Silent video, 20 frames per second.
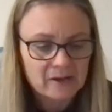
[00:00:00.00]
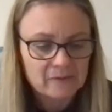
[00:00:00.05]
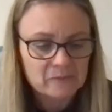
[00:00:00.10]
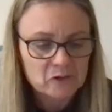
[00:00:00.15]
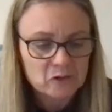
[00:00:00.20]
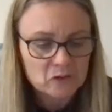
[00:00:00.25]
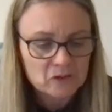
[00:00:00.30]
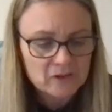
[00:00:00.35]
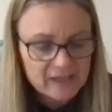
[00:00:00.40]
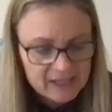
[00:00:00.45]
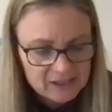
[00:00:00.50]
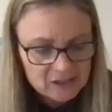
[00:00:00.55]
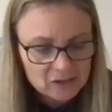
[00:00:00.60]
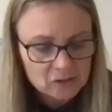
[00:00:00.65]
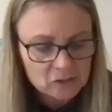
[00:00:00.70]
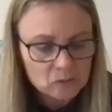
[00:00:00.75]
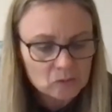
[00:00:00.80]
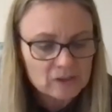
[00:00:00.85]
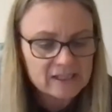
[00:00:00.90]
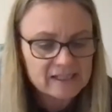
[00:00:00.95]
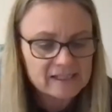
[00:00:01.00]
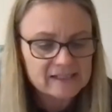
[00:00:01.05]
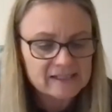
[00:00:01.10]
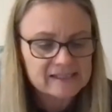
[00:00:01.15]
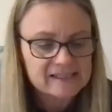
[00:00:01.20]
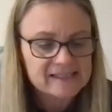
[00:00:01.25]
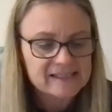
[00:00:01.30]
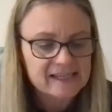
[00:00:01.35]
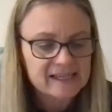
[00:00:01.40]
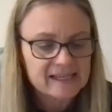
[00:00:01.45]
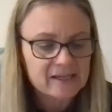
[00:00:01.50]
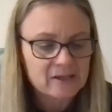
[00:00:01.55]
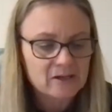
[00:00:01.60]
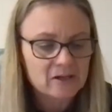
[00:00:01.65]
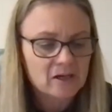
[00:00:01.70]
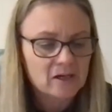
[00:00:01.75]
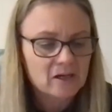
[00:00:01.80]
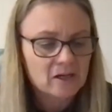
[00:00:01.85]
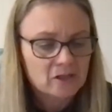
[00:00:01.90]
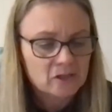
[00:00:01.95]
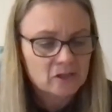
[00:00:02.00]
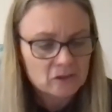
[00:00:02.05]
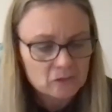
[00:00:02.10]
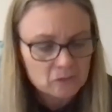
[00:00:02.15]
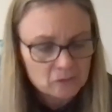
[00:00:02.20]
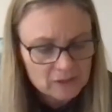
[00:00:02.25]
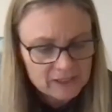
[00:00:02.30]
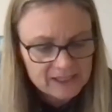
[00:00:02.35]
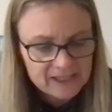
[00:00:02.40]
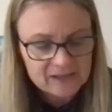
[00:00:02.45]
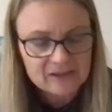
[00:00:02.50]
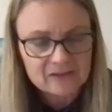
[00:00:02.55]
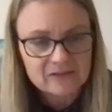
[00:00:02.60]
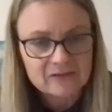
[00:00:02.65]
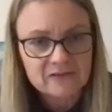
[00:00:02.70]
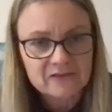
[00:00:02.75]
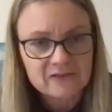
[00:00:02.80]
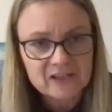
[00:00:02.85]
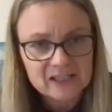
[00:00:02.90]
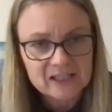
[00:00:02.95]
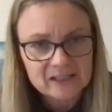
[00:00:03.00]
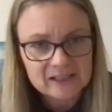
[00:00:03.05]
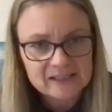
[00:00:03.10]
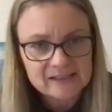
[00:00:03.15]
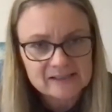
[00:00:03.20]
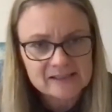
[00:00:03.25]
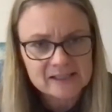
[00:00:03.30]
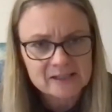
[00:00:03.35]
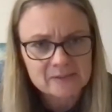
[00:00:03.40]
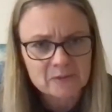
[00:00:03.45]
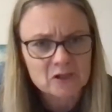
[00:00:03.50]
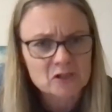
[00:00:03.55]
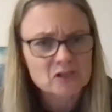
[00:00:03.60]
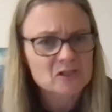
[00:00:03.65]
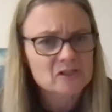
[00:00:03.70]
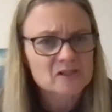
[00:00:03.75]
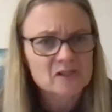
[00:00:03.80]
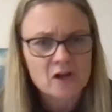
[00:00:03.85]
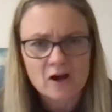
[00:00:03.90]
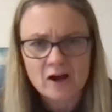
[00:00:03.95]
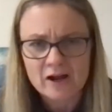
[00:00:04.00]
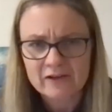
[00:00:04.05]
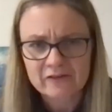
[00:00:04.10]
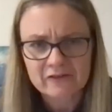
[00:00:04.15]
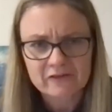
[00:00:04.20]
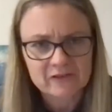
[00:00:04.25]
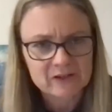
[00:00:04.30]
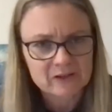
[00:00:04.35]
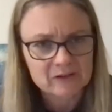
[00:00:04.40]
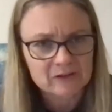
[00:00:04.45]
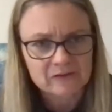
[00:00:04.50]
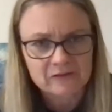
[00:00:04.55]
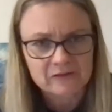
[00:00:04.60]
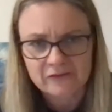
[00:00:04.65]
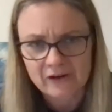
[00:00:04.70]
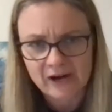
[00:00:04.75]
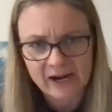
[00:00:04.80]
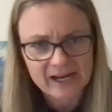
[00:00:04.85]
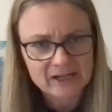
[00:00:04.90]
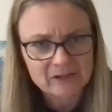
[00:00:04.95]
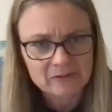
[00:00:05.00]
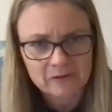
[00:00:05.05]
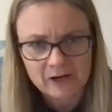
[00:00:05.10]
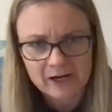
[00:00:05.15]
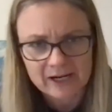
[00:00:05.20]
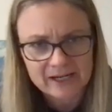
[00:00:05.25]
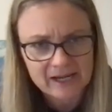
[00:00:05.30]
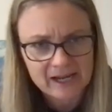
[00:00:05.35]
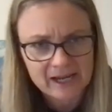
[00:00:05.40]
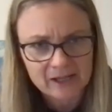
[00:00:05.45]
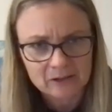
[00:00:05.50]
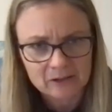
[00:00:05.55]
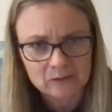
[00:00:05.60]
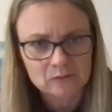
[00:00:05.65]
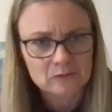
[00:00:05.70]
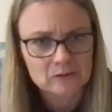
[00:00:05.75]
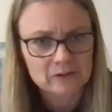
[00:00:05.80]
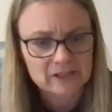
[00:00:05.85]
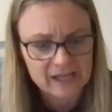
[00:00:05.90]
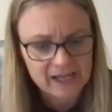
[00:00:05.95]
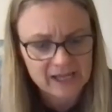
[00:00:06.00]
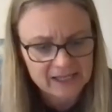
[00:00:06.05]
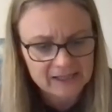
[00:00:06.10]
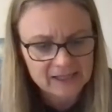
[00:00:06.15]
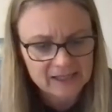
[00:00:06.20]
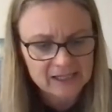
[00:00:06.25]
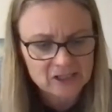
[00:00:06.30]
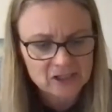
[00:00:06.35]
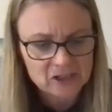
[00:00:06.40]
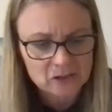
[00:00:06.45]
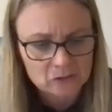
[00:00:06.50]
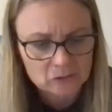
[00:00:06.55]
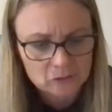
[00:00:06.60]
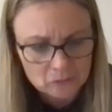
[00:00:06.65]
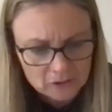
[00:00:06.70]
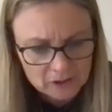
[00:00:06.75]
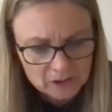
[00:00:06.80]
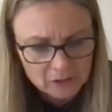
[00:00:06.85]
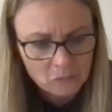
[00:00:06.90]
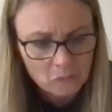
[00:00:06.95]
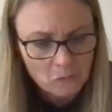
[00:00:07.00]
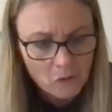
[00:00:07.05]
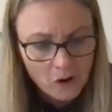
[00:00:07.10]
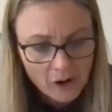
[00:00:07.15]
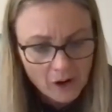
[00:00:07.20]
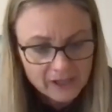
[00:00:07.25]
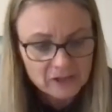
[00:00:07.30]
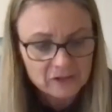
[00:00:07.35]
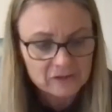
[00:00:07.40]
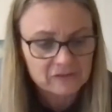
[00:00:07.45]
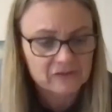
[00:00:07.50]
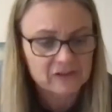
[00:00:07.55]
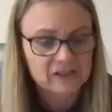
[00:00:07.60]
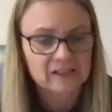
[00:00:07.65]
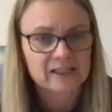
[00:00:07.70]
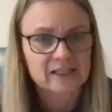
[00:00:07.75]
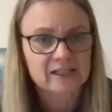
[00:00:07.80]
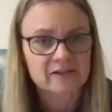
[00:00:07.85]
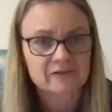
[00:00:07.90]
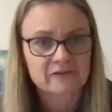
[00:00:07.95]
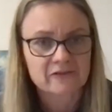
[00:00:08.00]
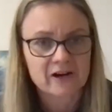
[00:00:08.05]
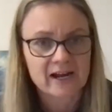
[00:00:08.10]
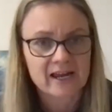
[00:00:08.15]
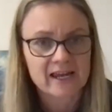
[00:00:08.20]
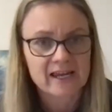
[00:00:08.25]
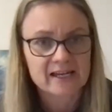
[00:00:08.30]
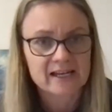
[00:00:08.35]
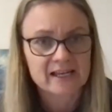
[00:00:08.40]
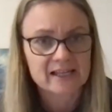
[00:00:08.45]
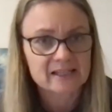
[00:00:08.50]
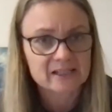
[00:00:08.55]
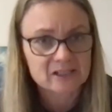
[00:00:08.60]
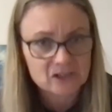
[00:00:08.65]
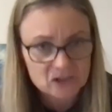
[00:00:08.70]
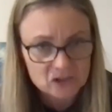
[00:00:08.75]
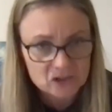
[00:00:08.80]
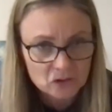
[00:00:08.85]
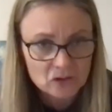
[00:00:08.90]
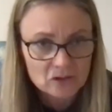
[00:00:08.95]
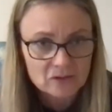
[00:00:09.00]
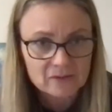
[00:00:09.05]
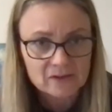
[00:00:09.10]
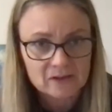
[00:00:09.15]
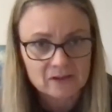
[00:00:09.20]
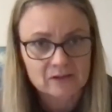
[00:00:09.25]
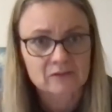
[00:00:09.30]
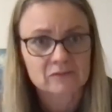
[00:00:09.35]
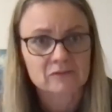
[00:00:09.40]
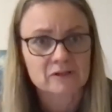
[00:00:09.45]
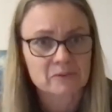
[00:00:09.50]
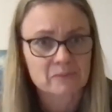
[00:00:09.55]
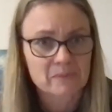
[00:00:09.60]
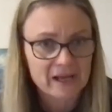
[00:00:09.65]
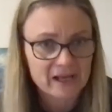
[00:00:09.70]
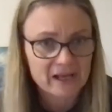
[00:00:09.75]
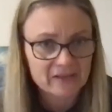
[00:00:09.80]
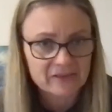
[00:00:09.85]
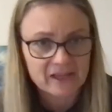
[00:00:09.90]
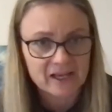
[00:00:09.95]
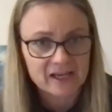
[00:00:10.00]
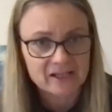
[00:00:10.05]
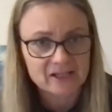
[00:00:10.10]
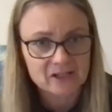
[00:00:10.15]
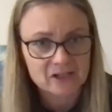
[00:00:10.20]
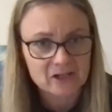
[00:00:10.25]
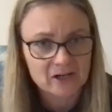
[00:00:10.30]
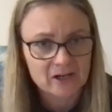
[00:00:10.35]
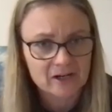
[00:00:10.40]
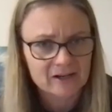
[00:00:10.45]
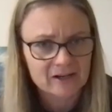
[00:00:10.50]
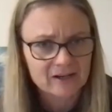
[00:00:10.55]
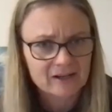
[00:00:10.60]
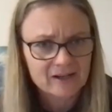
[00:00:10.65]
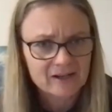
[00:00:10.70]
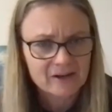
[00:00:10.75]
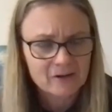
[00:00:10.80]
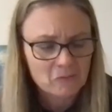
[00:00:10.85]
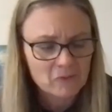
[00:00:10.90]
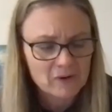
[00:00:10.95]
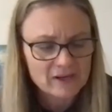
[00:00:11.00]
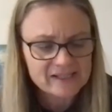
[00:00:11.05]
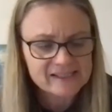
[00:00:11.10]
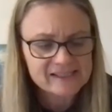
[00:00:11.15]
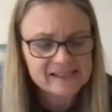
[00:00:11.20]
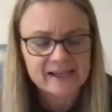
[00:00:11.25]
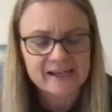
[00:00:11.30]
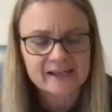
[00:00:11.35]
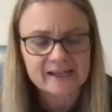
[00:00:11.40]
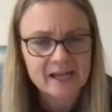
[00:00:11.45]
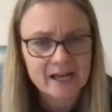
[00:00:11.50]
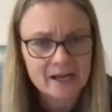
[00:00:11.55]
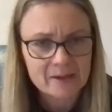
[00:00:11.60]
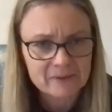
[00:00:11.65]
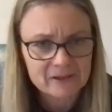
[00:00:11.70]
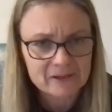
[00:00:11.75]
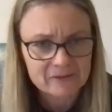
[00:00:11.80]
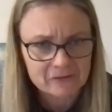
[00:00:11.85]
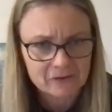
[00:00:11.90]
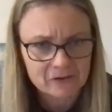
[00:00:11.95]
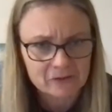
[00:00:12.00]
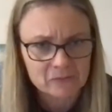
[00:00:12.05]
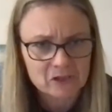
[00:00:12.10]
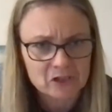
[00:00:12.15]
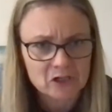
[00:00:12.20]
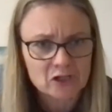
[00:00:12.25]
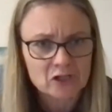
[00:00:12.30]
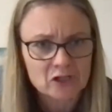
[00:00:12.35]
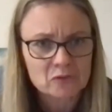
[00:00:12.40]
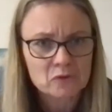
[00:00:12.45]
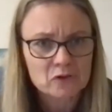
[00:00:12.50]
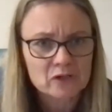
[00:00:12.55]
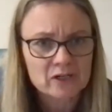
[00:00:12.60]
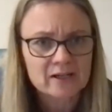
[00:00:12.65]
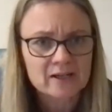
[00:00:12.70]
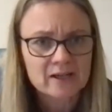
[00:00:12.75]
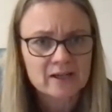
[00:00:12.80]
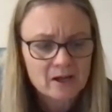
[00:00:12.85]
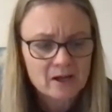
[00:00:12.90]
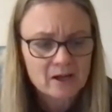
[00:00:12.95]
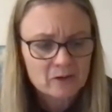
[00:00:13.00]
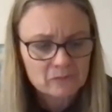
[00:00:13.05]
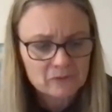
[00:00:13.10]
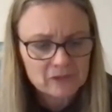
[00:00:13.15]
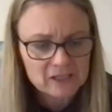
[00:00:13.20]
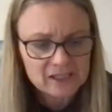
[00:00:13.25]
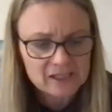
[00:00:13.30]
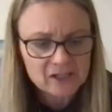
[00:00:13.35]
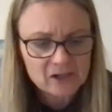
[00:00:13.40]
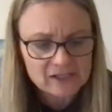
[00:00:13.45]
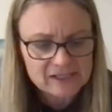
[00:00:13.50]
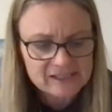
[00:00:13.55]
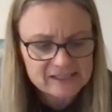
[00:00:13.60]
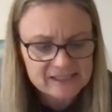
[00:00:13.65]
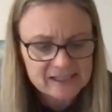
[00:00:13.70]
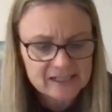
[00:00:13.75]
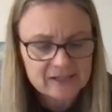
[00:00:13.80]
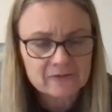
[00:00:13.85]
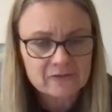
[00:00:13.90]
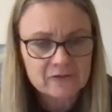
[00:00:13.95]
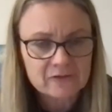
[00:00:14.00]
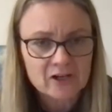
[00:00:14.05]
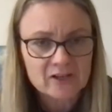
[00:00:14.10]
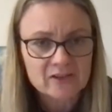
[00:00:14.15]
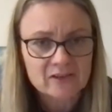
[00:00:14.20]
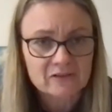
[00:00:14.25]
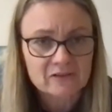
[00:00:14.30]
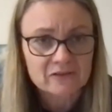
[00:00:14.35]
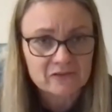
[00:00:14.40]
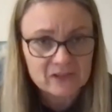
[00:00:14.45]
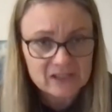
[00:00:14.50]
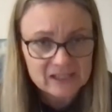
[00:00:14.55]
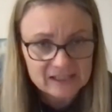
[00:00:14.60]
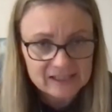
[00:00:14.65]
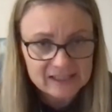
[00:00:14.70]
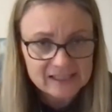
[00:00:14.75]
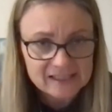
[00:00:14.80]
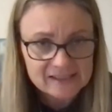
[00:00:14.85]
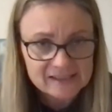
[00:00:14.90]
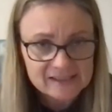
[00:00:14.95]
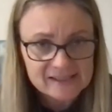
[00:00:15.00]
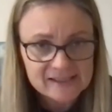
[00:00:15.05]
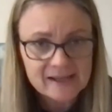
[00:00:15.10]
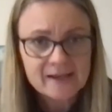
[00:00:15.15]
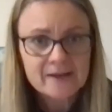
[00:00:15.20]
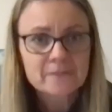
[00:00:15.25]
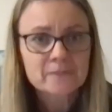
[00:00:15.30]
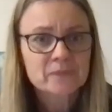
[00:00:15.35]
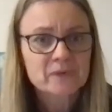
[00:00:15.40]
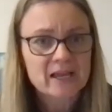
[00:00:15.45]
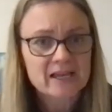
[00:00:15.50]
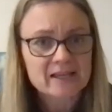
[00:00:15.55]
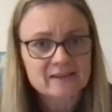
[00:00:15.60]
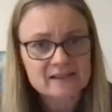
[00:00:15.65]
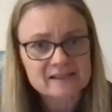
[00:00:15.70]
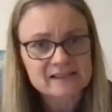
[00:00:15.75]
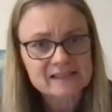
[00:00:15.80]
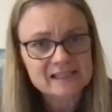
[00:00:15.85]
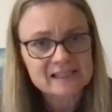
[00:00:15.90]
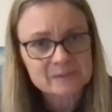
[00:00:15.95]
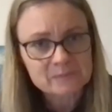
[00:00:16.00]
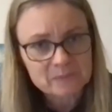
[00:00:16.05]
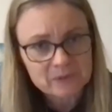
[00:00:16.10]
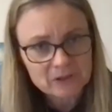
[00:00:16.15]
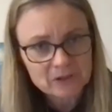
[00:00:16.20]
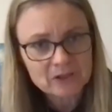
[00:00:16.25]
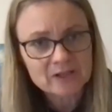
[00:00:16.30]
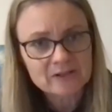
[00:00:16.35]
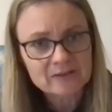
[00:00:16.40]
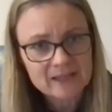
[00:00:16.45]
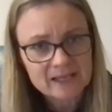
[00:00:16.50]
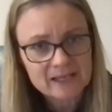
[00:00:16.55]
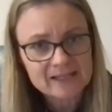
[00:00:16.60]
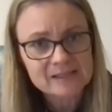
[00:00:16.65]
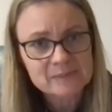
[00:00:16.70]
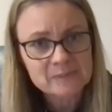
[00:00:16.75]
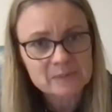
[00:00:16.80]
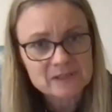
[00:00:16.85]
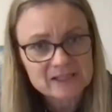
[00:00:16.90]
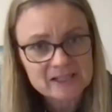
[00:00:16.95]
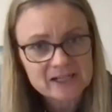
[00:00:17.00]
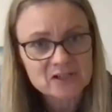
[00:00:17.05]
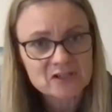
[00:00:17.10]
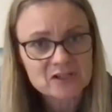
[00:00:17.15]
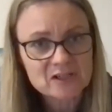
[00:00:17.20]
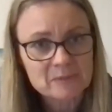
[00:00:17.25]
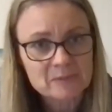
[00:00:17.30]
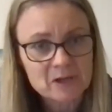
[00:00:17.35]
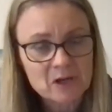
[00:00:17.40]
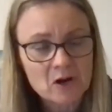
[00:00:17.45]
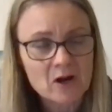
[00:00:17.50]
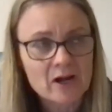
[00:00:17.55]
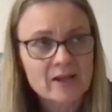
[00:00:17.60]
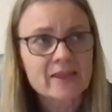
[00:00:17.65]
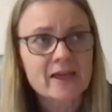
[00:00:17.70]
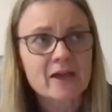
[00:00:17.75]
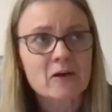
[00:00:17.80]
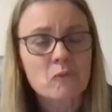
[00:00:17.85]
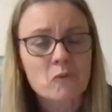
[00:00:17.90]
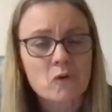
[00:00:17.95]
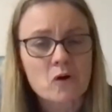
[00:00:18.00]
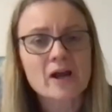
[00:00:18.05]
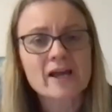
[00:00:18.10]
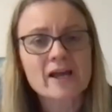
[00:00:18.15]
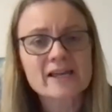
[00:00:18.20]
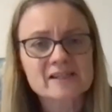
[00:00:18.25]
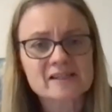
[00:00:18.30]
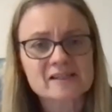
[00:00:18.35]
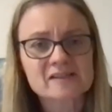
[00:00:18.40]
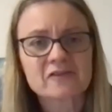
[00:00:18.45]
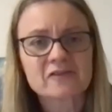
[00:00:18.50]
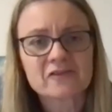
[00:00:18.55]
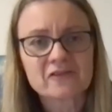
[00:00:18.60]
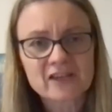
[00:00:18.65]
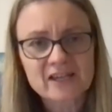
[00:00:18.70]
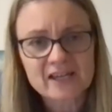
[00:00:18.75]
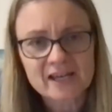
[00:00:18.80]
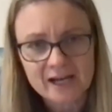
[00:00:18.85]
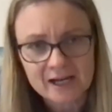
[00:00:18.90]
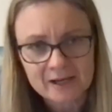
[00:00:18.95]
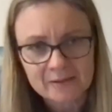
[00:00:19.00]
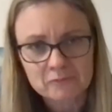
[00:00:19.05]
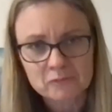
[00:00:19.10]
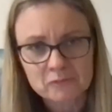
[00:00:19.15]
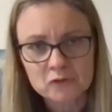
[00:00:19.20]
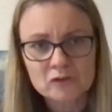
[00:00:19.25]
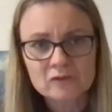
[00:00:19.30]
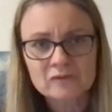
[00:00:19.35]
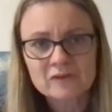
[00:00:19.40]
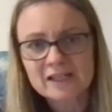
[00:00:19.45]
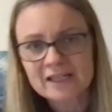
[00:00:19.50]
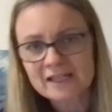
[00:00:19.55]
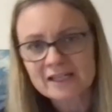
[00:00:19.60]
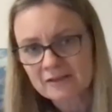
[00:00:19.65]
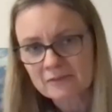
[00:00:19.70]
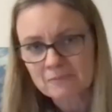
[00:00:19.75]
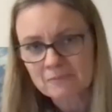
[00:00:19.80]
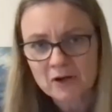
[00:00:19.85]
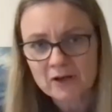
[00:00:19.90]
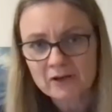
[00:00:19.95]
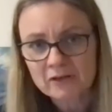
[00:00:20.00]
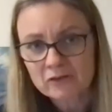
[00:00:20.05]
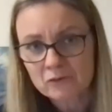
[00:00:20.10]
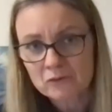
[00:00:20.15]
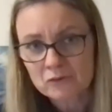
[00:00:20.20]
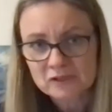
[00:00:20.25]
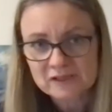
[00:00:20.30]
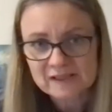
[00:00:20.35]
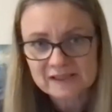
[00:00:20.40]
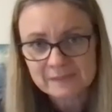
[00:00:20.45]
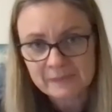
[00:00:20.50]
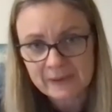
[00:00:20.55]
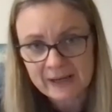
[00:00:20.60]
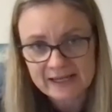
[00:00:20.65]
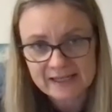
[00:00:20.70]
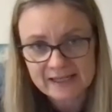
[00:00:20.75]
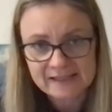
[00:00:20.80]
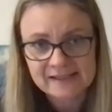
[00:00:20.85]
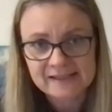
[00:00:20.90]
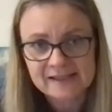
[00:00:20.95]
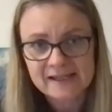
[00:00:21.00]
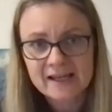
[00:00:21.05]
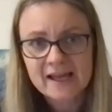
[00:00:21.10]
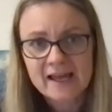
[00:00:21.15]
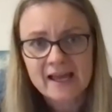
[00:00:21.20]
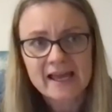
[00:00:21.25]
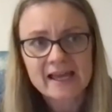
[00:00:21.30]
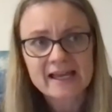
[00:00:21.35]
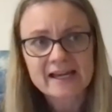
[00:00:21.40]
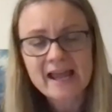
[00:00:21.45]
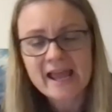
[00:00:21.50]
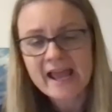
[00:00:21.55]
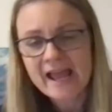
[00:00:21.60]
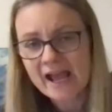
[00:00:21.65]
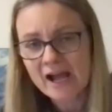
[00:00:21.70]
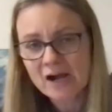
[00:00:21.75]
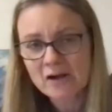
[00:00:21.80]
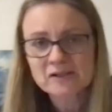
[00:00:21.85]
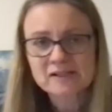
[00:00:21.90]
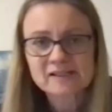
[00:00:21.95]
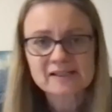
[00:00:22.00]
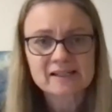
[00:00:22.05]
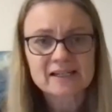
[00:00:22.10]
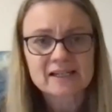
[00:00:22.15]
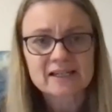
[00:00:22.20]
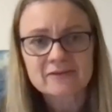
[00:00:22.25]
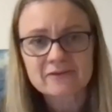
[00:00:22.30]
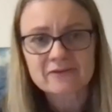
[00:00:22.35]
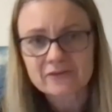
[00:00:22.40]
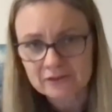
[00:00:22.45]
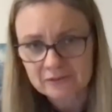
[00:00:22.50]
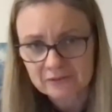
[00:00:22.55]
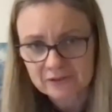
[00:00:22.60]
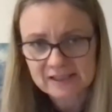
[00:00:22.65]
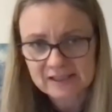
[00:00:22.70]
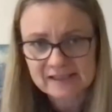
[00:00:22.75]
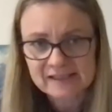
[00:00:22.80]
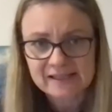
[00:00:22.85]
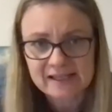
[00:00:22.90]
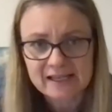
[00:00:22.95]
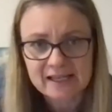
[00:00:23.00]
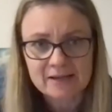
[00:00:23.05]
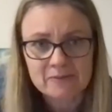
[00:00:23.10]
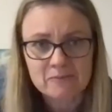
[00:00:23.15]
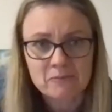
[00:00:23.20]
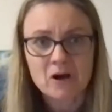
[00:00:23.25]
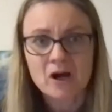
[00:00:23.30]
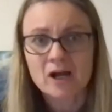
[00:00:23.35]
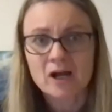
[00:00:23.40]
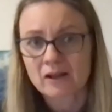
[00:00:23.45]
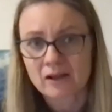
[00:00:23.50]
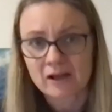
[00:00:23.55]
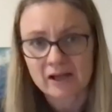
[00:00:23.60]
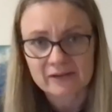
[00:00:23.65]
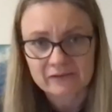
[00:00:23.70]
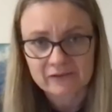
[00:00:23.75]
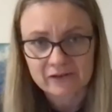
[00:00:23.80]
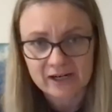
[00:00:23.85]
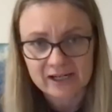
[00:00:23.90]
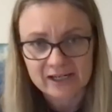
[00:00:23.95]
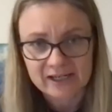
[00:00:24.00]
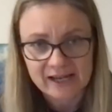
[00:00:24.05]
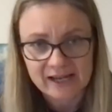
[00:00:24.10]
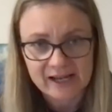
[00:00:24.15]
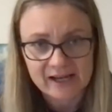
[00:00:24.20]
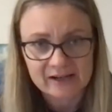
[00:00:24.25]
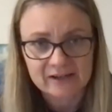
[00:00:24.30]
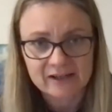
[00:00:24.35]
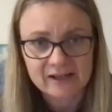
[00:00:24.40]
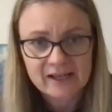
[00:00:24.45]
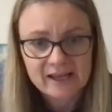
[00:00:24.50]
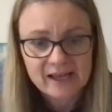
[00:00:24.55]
you're then looking to see, you're looking at the feelings, the emotions. I feel afraid right now, Lord. And then you look at why you're feeling afraid, and then you talk with the Lord about that. You go, where's that coming from? You know, you want to really identify the feelings and the spirit that is potentially behind that. Why is fear moving in my thought space? And how is it influencing my life right now?